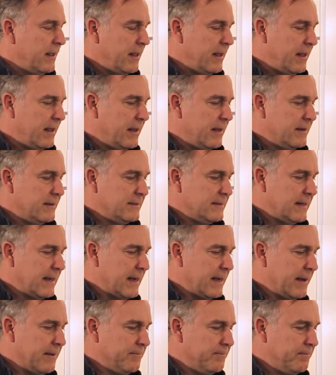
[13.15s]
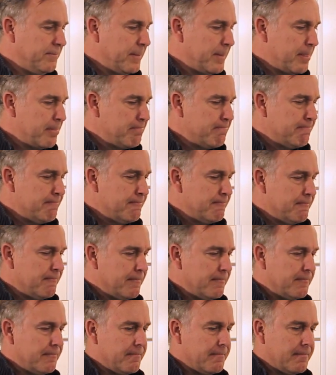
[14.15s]
And I
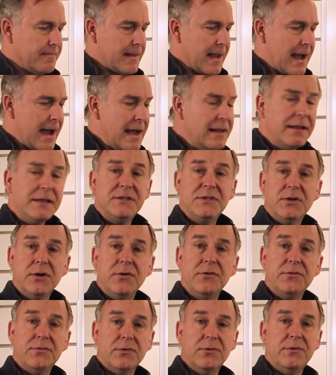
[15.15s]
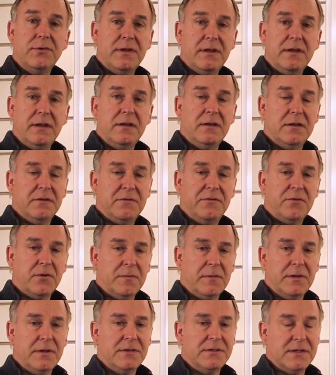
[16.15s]
like to go through the
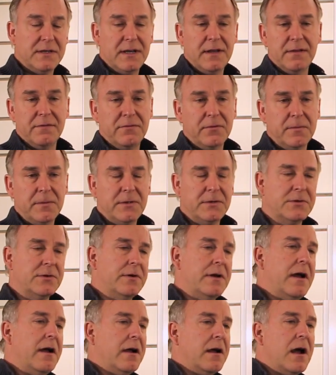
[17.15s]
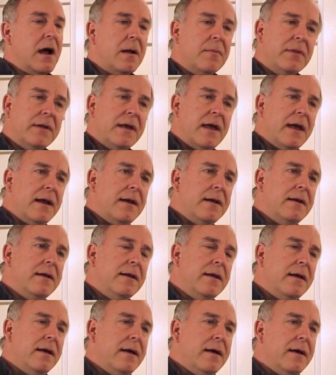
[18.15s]
formulas. Again, the formulas are not
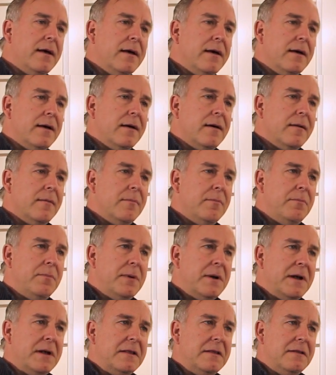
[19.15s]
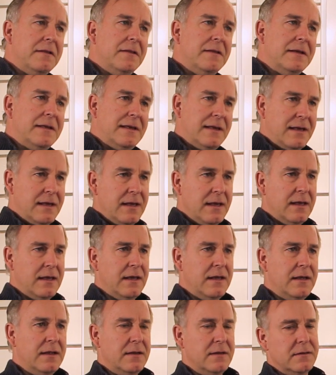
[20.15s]
complicated, but the
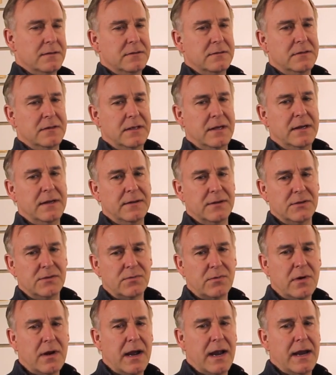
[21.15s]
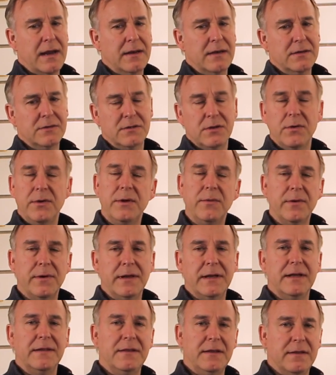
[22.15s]
key to getting this right is knowing
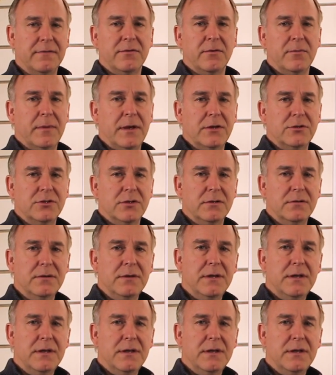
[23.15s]
where to get the information.